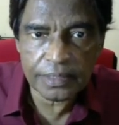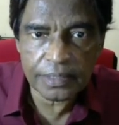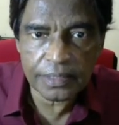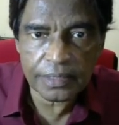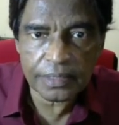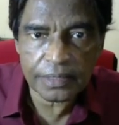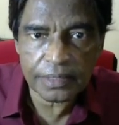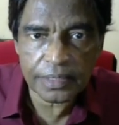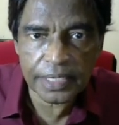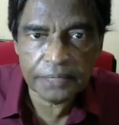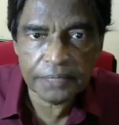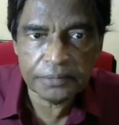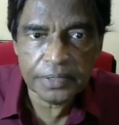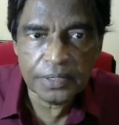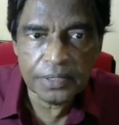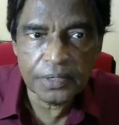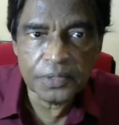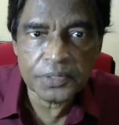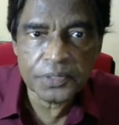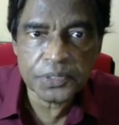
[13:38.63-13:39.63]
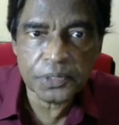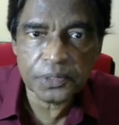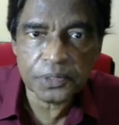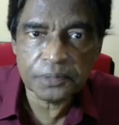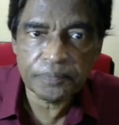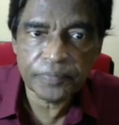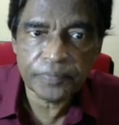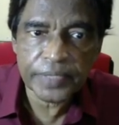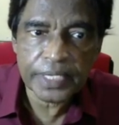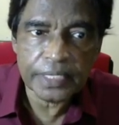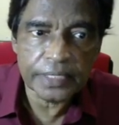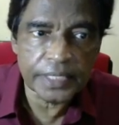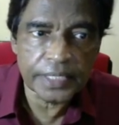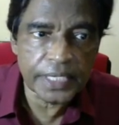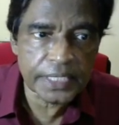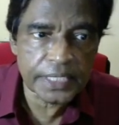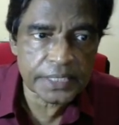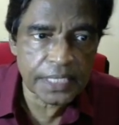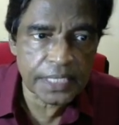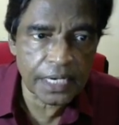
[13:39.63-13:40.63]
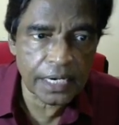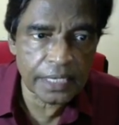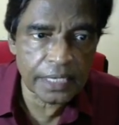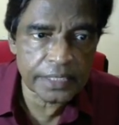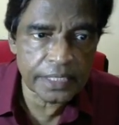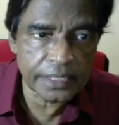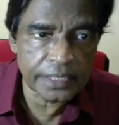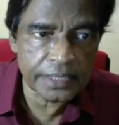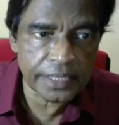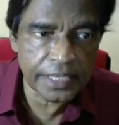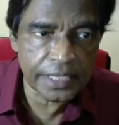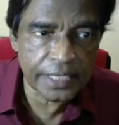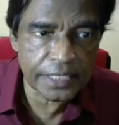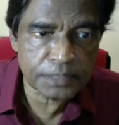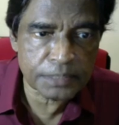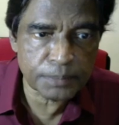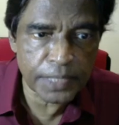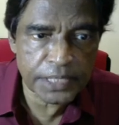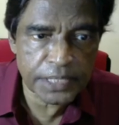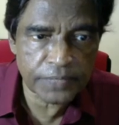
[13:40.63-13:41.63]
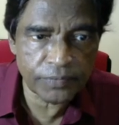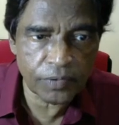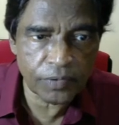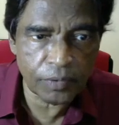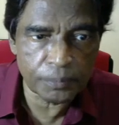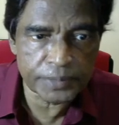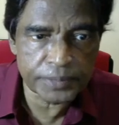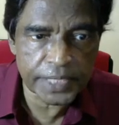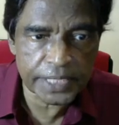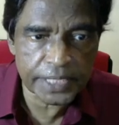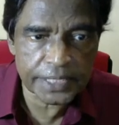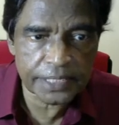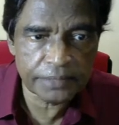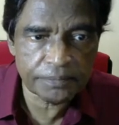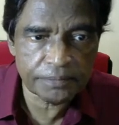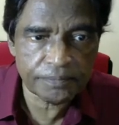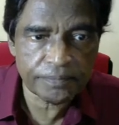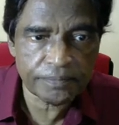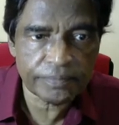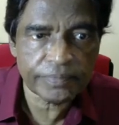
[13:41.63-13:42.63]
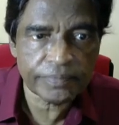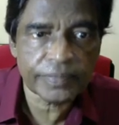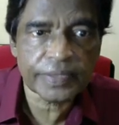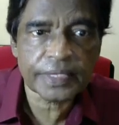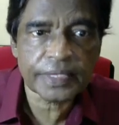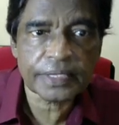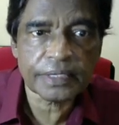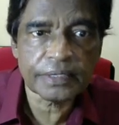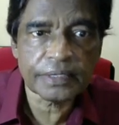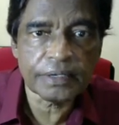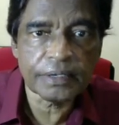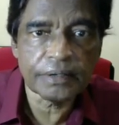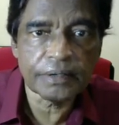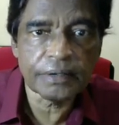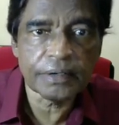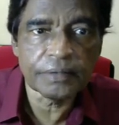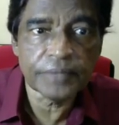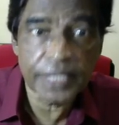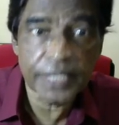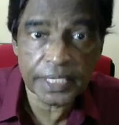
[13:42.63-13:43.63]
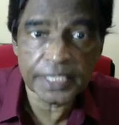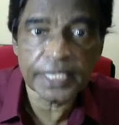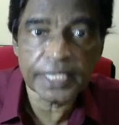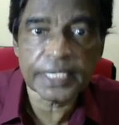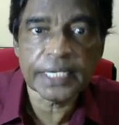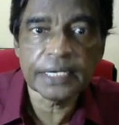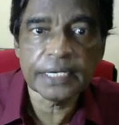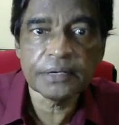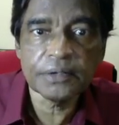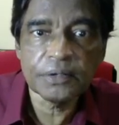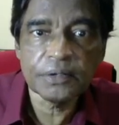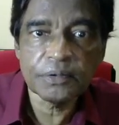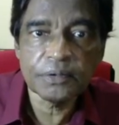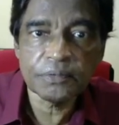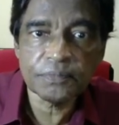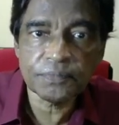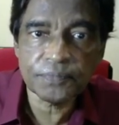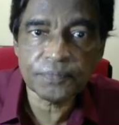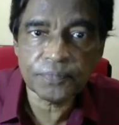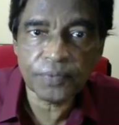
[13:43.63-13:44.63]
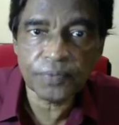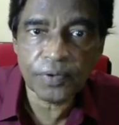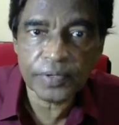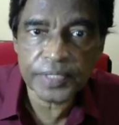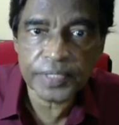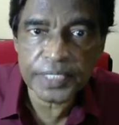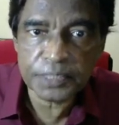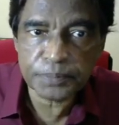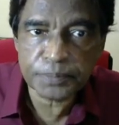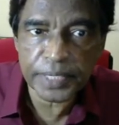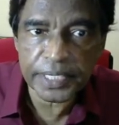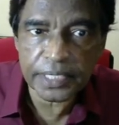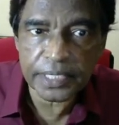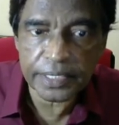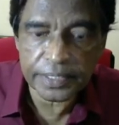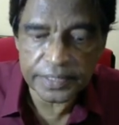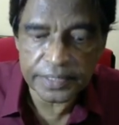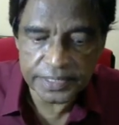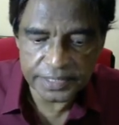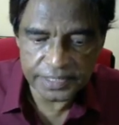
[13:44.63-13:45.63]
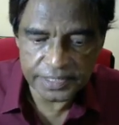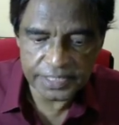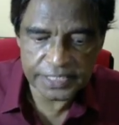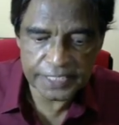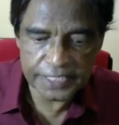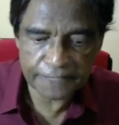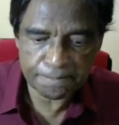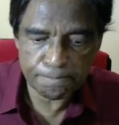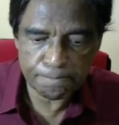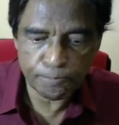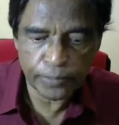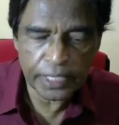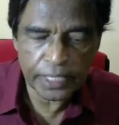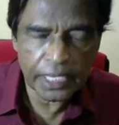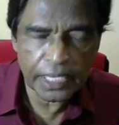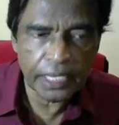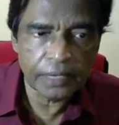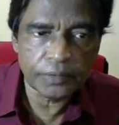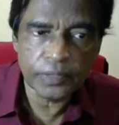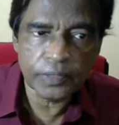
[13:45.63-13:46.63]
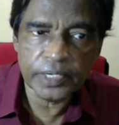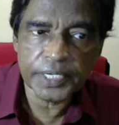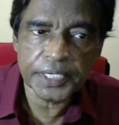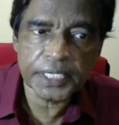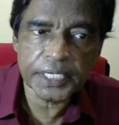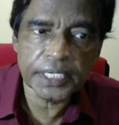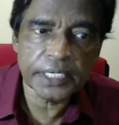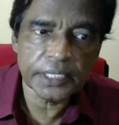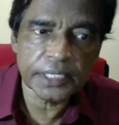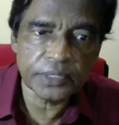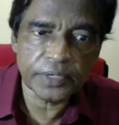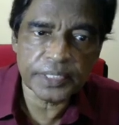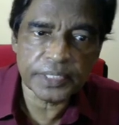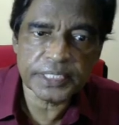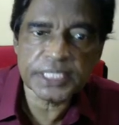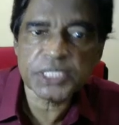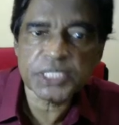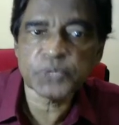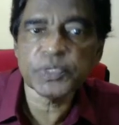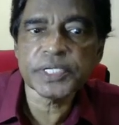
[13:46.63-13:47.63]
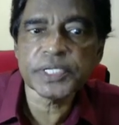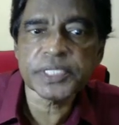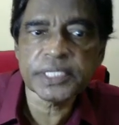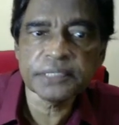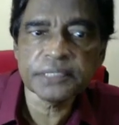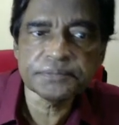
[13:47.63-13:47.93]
Right? So these are the 3 specific objectives we are taking for this particular research. You want to turn to the research question.